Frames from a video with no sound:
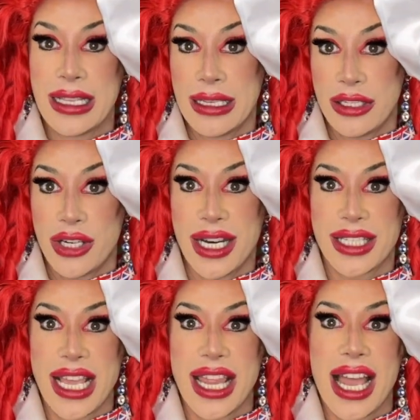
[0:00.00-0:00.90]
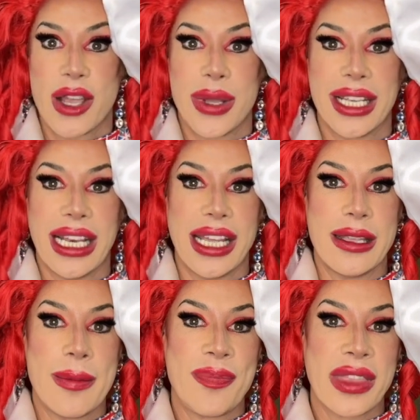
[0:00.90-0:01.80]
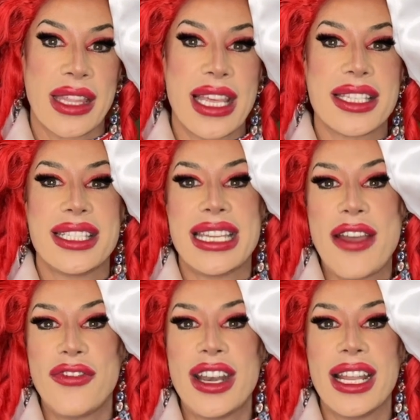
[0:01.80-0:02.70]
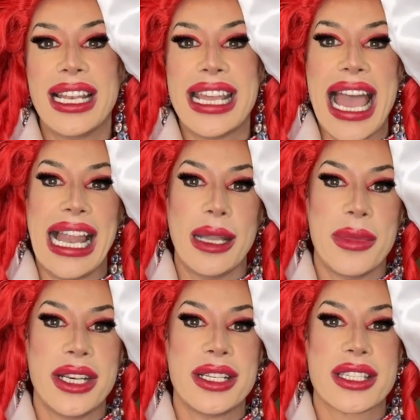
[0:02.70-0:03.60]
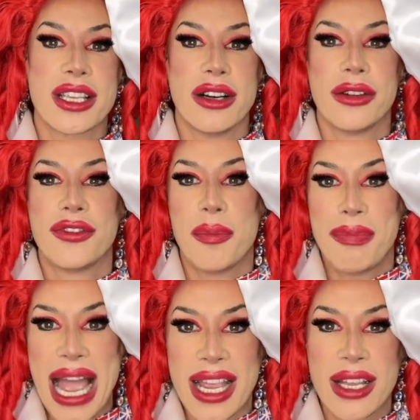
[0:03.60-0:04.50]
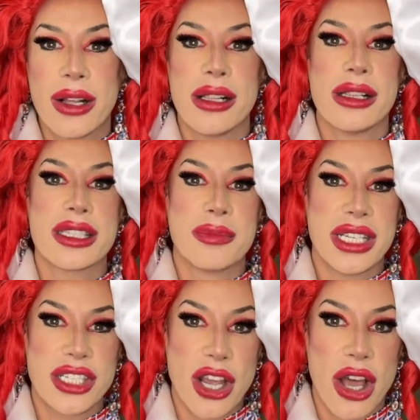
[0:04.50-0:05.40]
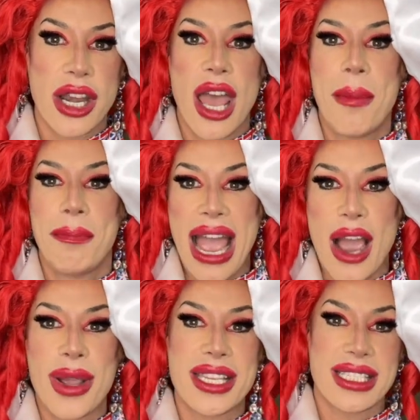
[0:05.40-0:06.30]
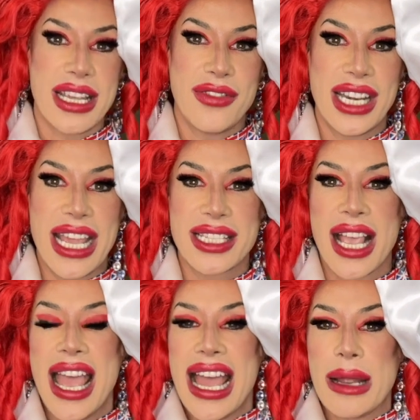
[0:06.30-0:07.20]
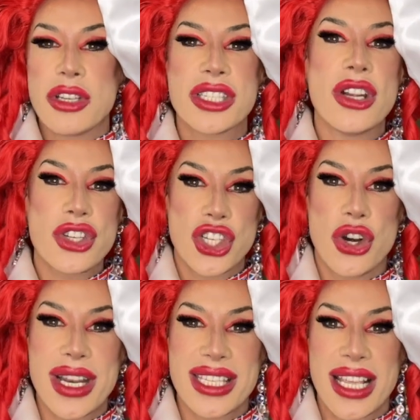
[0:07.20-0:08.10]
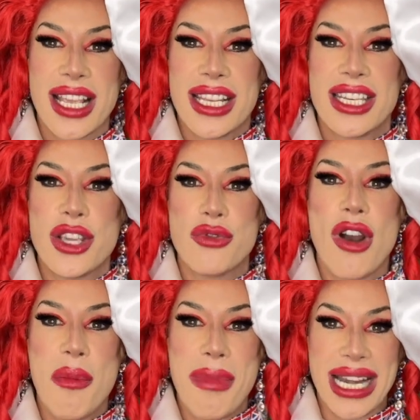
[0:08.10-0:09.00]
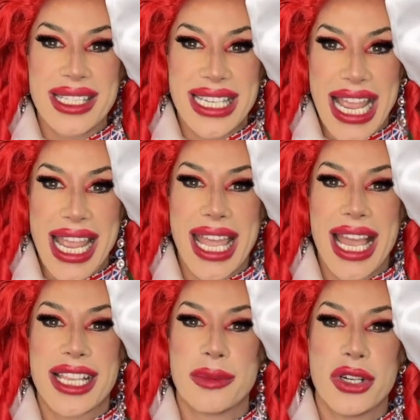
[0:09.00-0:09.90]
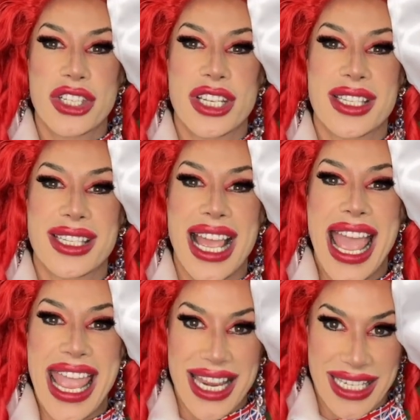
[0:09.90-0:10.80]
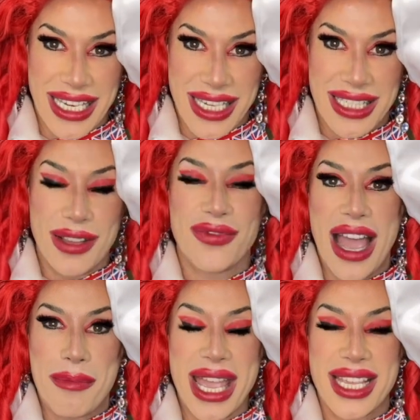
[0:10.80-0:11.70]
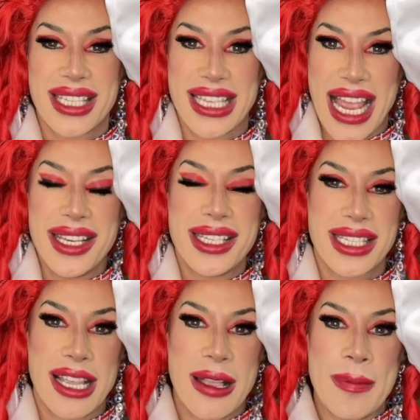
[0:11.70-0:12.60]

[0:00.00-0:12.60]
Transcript: Try and say that quickly. There's definitely elements of the bangles, Madonna, Bowie, Stevie Nicks. I'm just not sure it's new romantic as much as 80s, if that makes sense.